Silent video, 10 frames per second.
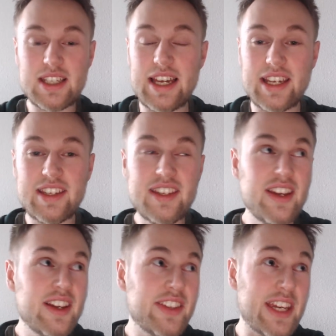Like
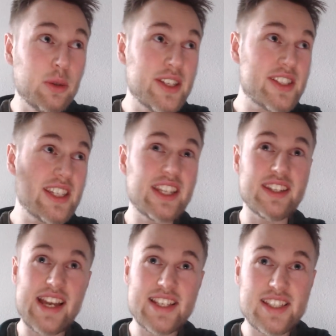they only see the
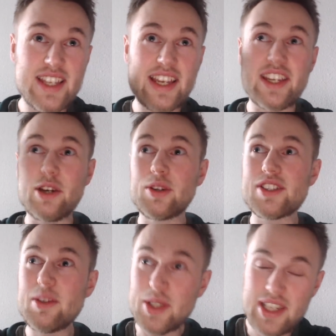next day, they only
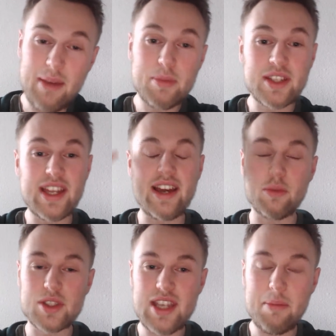see what's happening
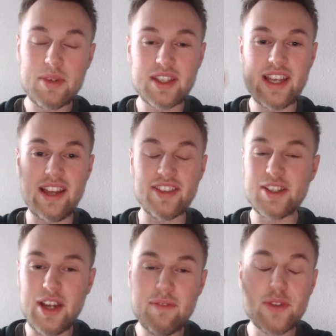then, what's happening then. They
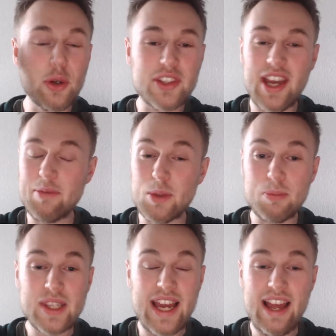don't have no time to
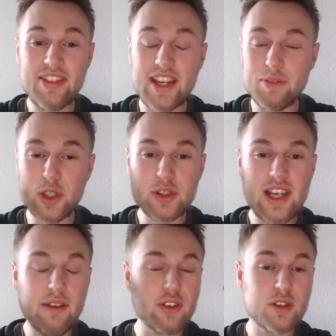plan, they have no
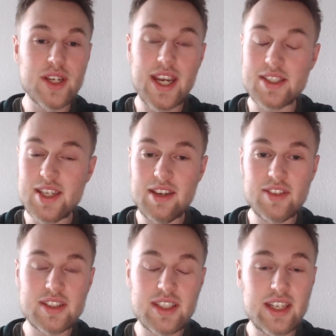time for
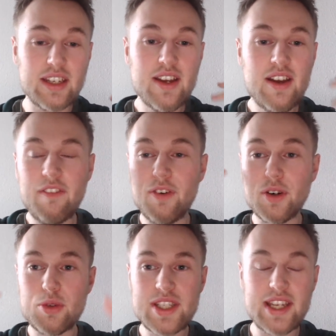creativity, for
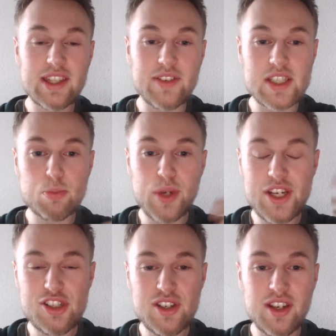creative
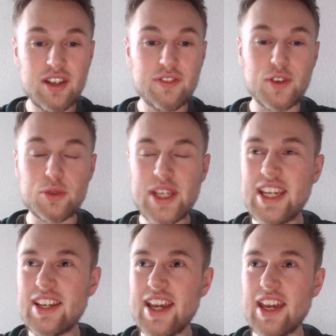expression, for
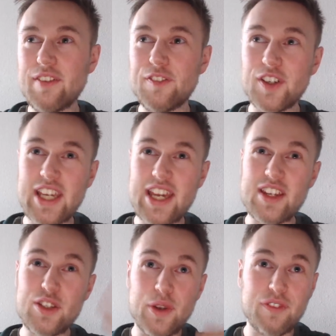reading, for
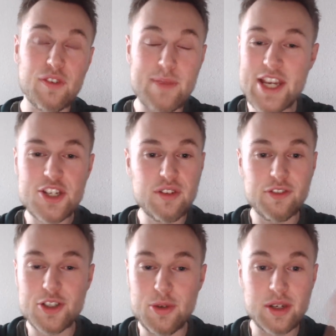getting new information,
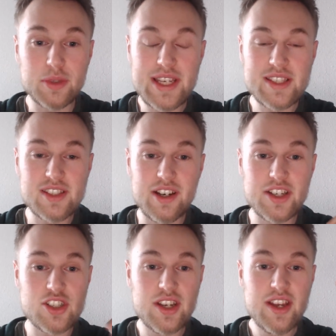for doing
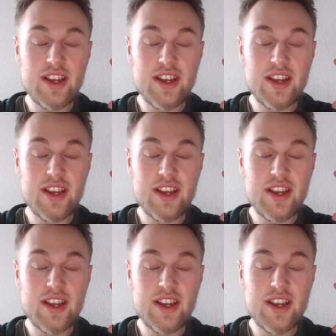research.